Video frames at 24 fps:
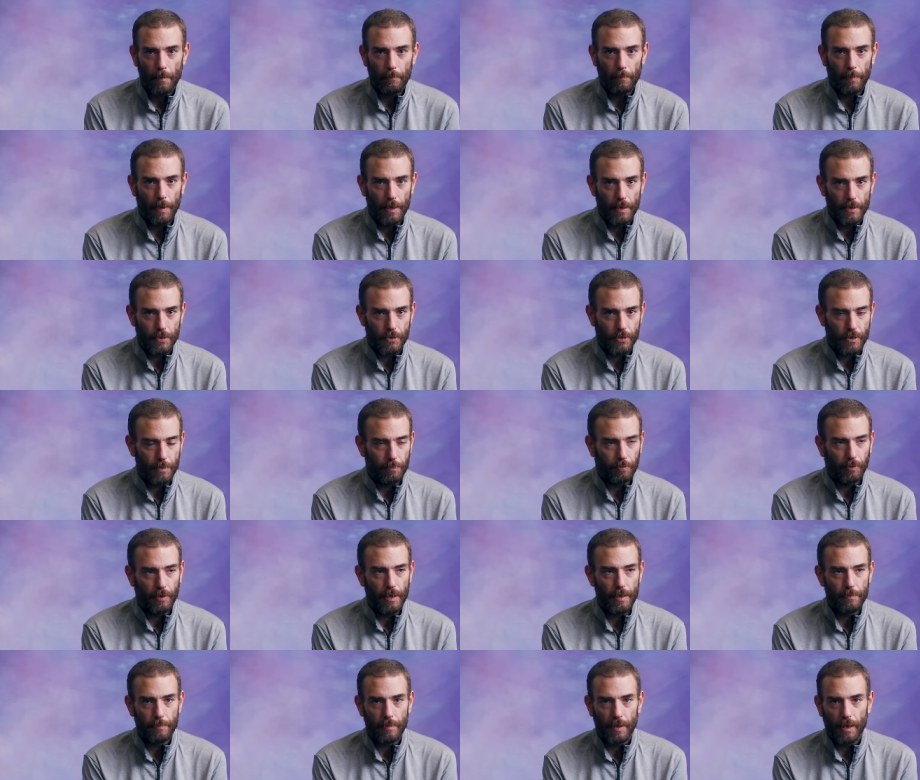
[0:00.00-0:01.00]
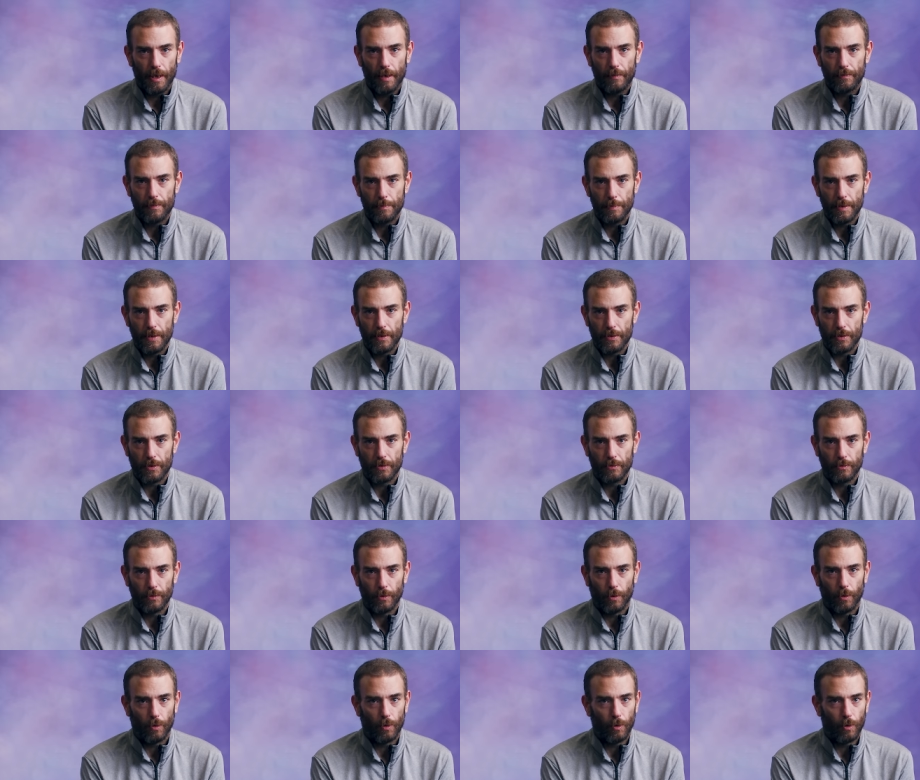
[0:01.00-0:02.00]
But she played me off to be this
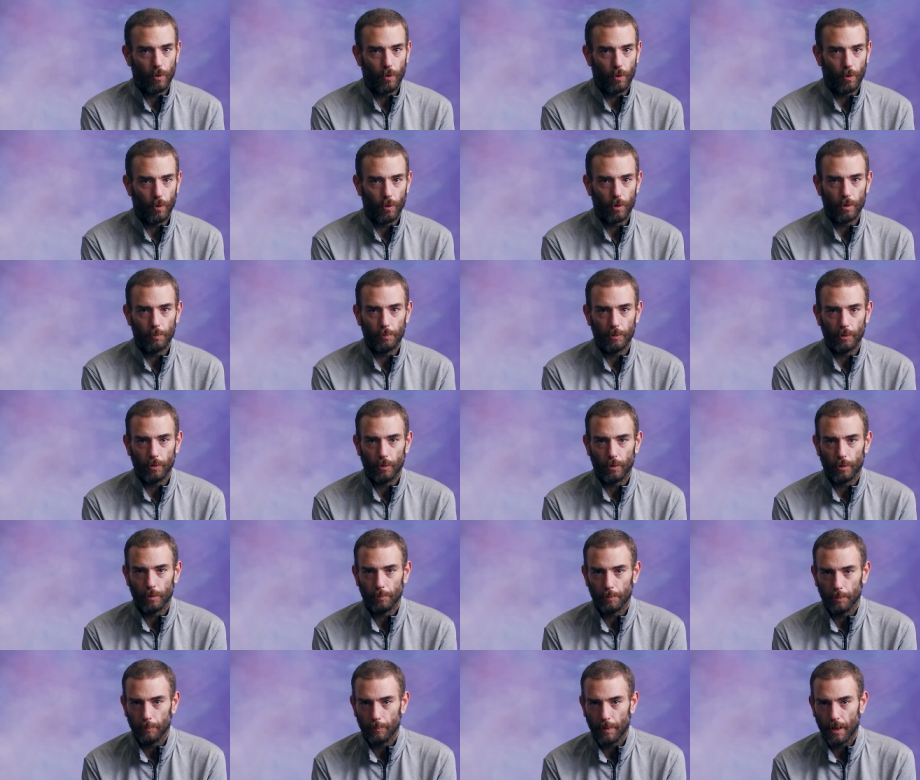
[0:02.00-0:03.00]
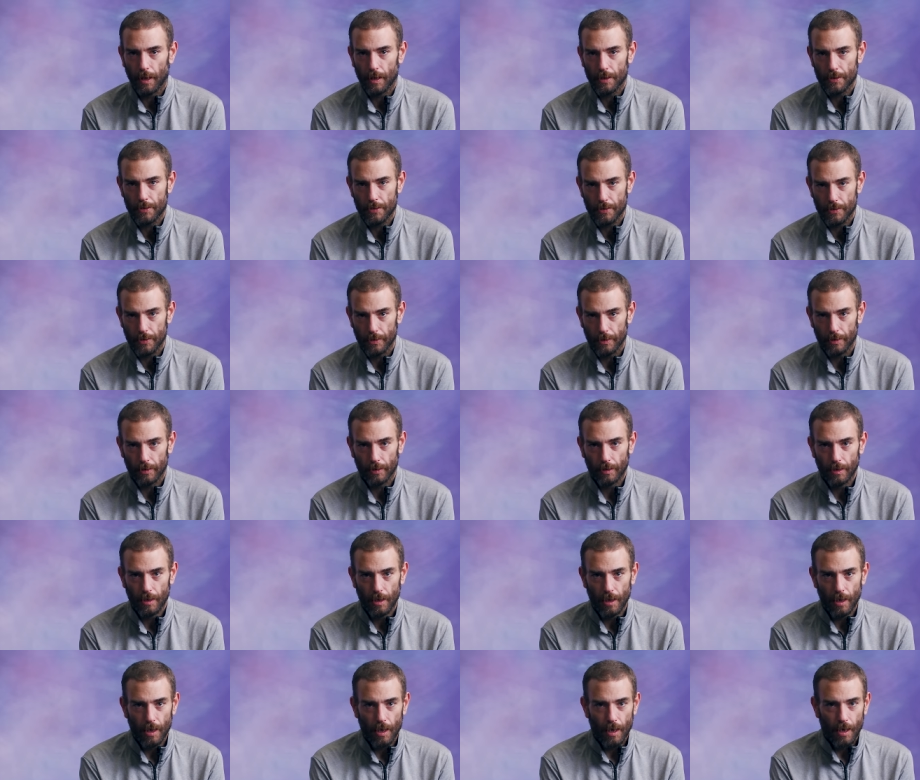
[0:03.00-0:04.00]
horrible, horrible monster
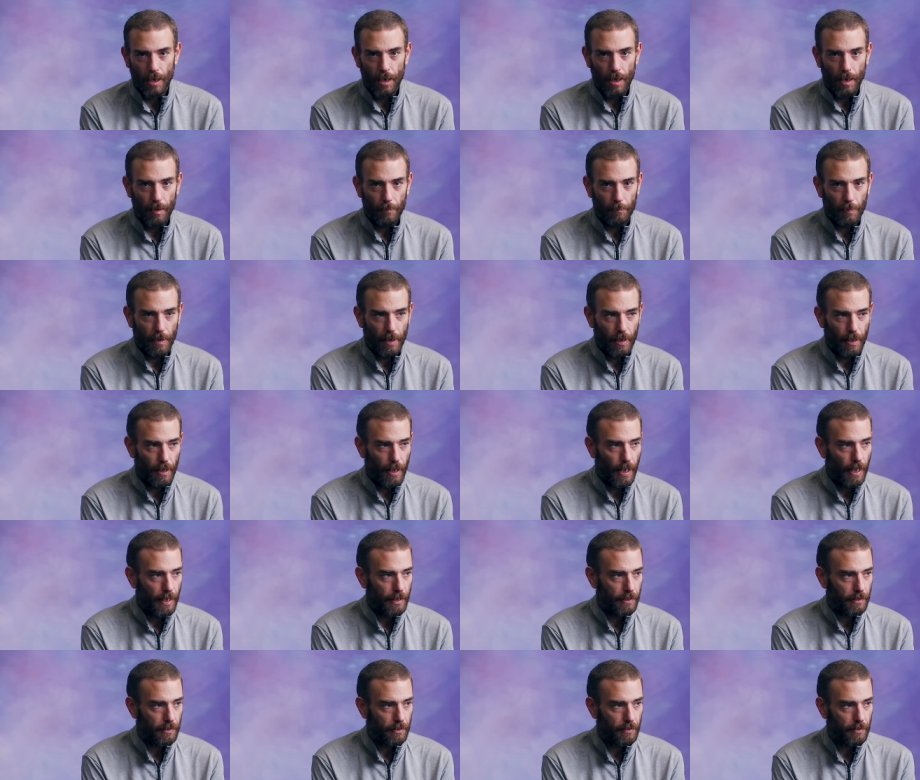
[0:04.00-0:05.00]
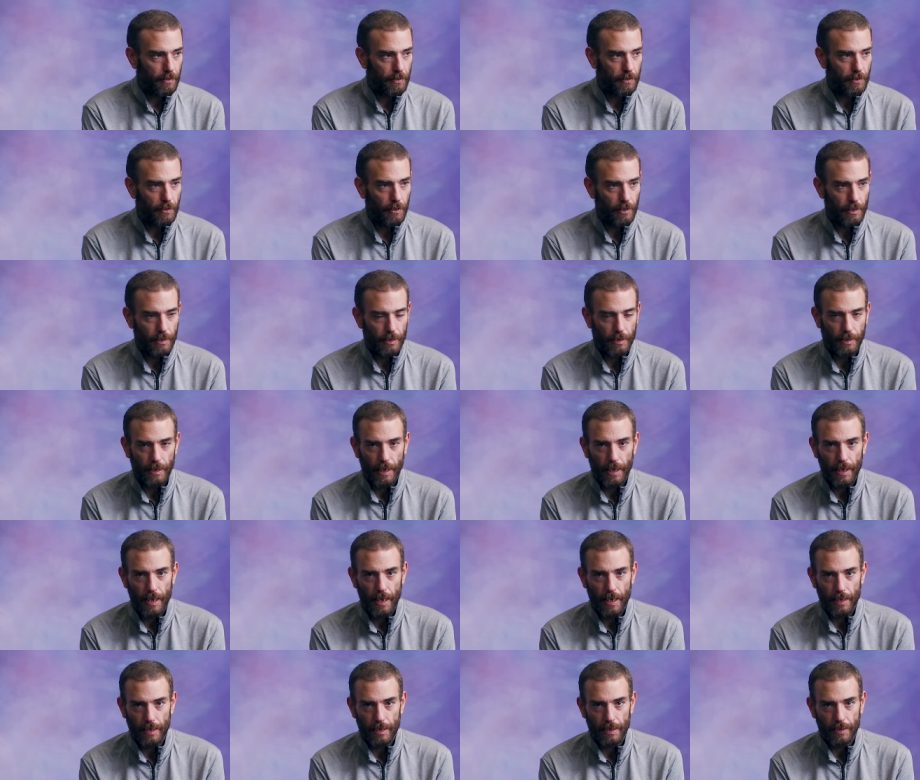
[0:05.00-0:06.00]
but I couldn't get
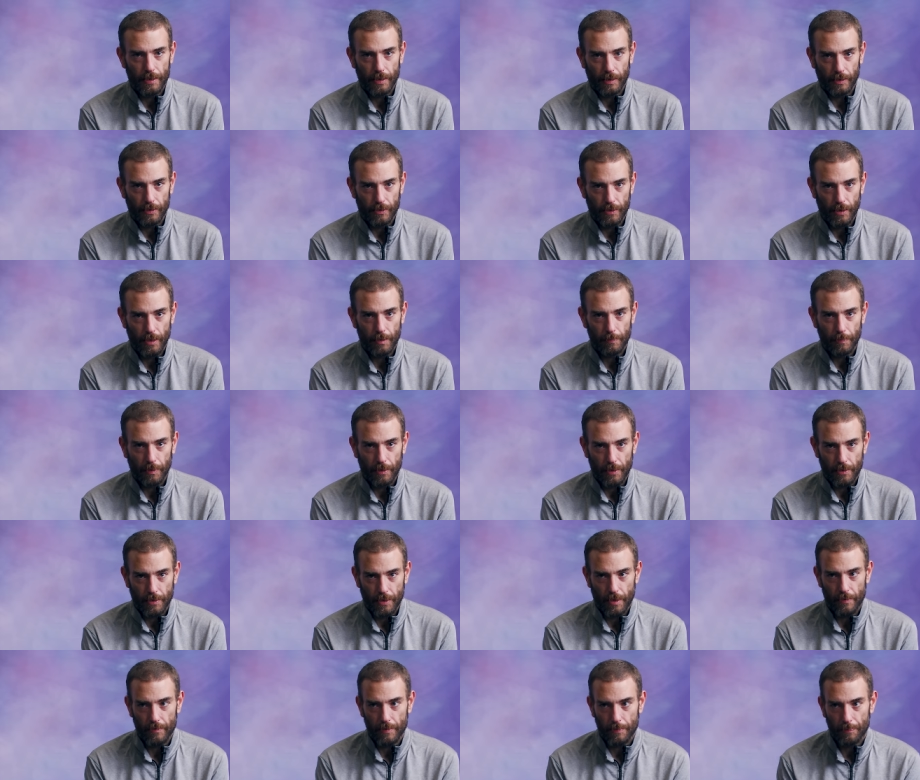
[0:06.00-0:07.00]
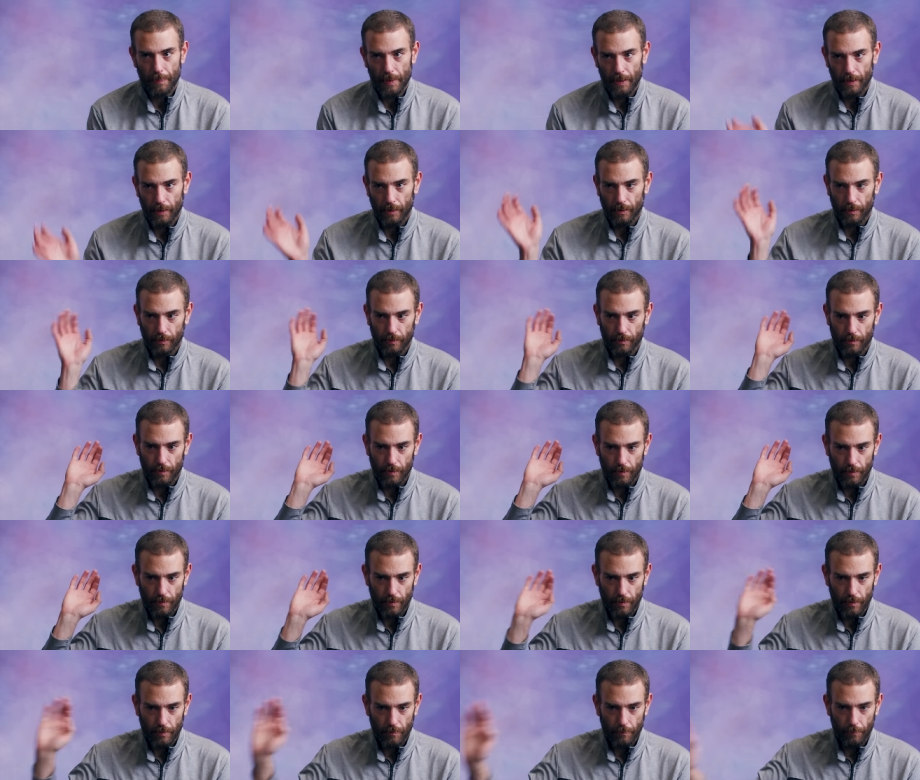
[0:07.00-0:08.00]
anything done because I was being
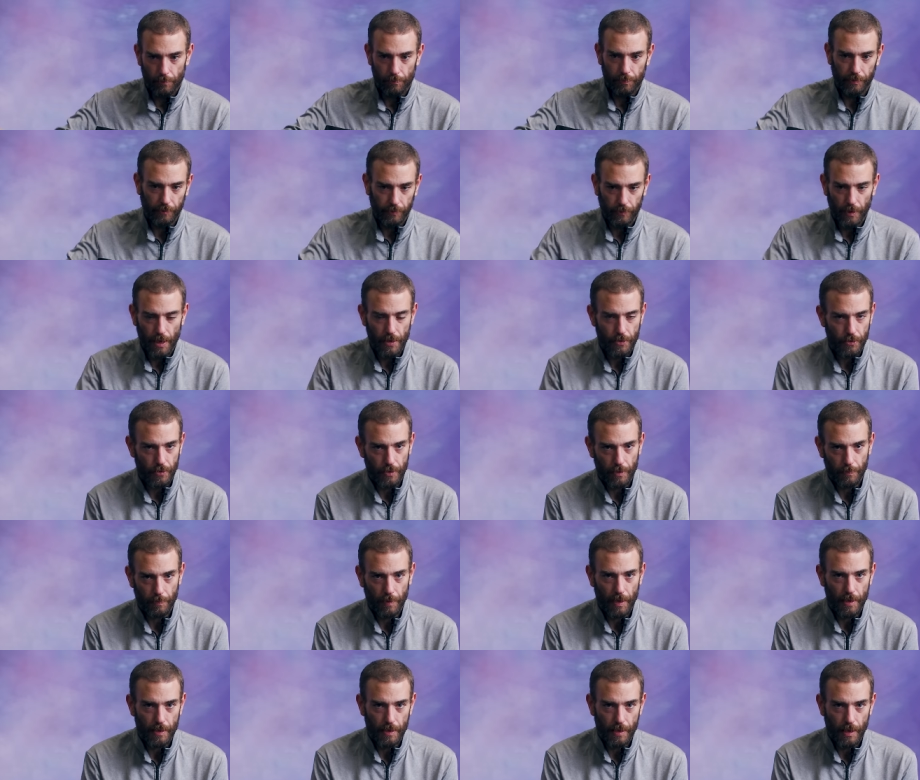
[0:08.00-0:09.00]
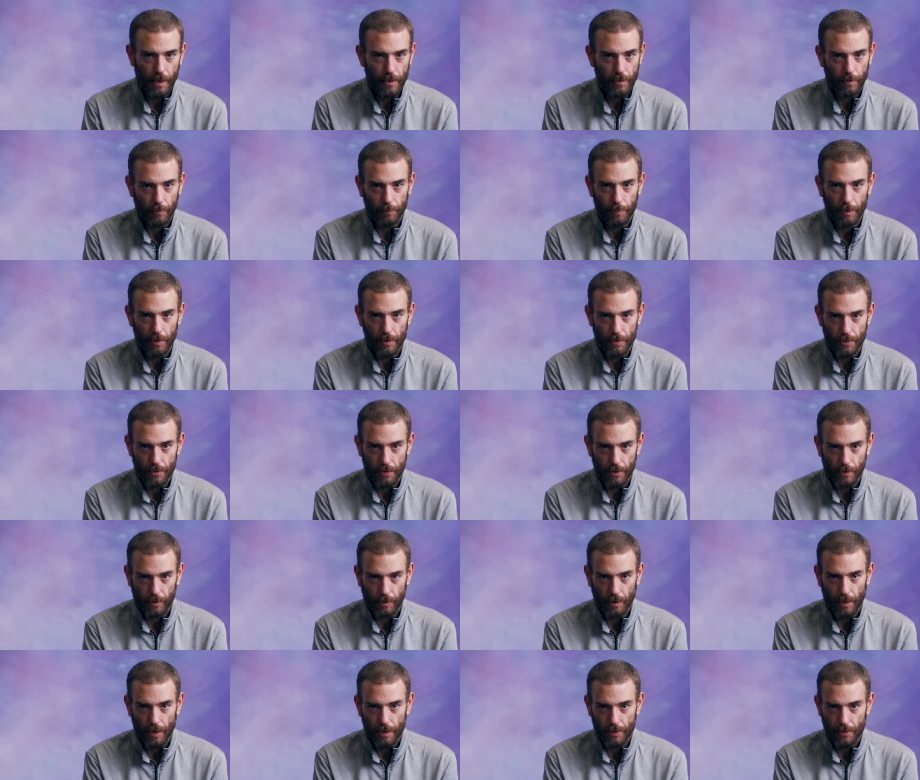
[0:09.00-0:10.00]
bludgeoned by the other person
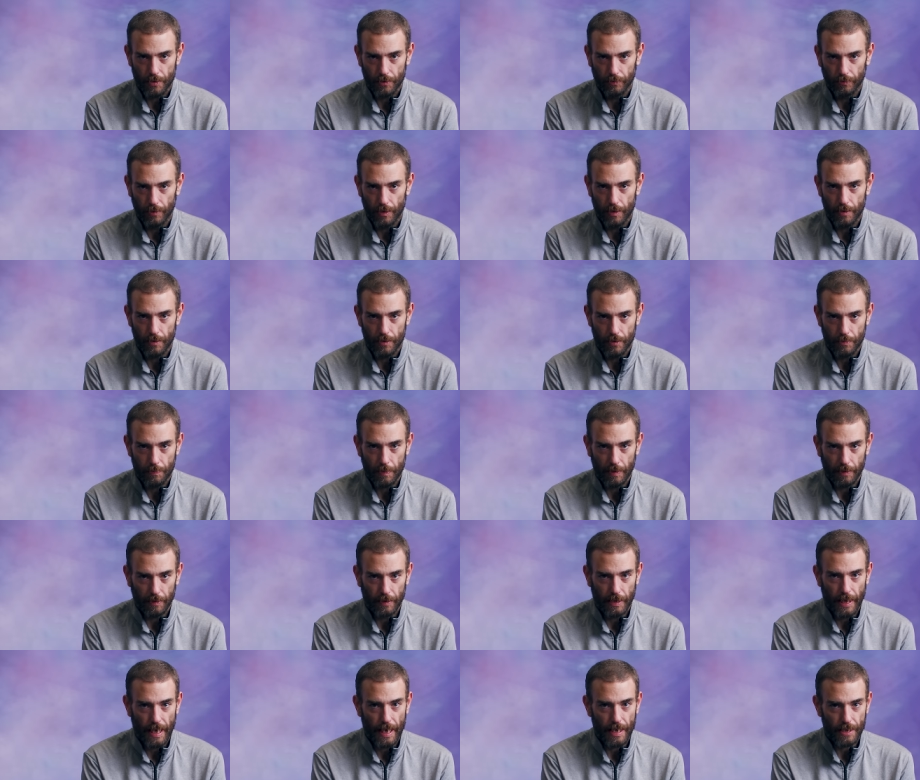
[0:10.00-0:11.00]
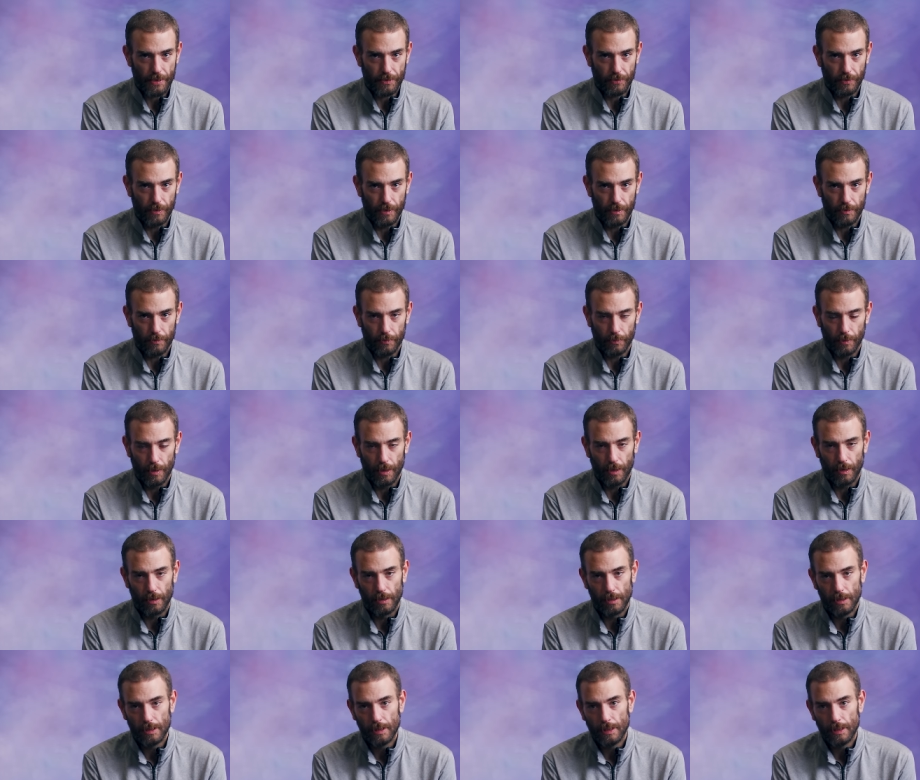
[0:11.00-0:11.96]
constantly, just being gaslit to where